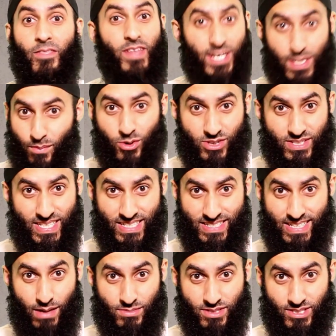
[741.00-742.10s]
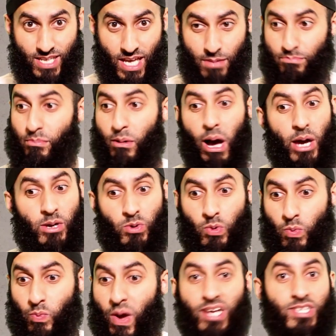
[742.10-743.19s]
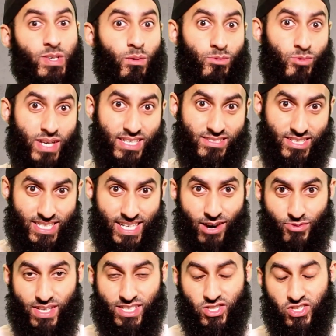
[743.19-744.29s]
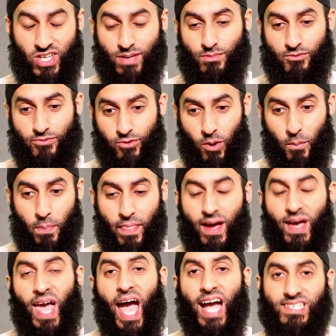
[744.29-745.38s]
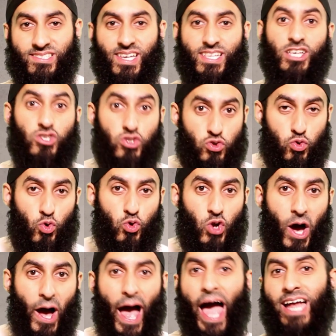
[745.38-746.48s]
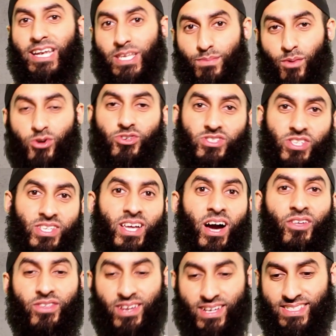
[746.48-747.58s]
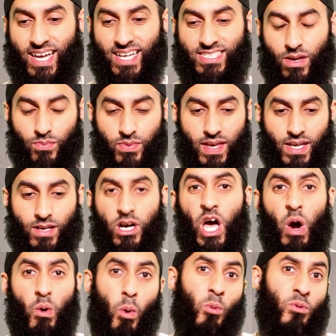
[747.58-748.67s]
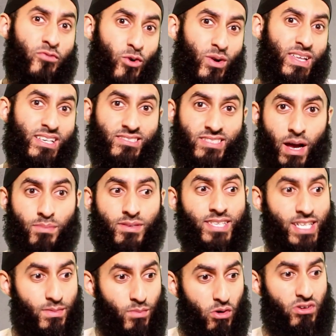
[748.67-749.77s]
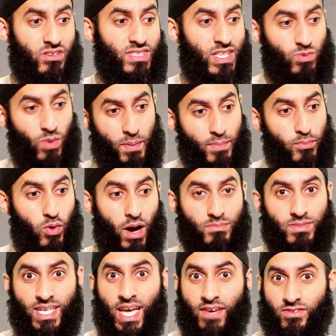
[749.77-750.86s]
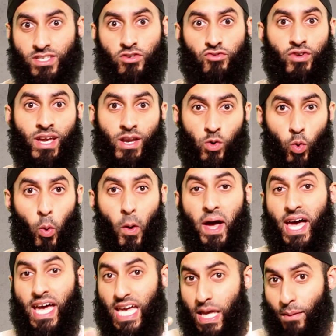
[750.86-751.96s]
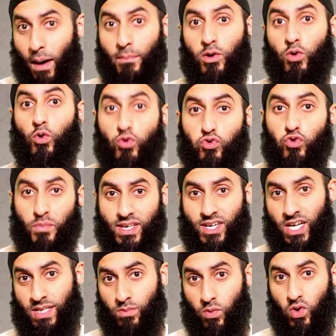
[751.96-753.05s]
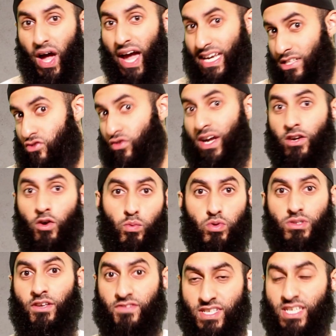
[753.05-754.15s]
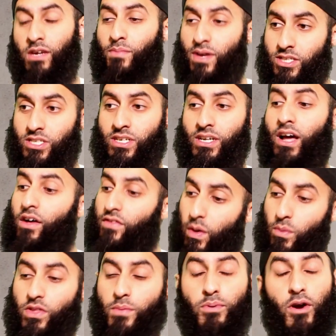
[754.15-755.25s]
that democracy in Islam is the same. I don't know where someone will get such an outrageous statement from. And to say that shura and democracy are the exact same thing, well, we've already established that democracy is where people come together to create law. Imam al-Qurtubi, rahimullah, in his great noble tafsir, mentioned that when the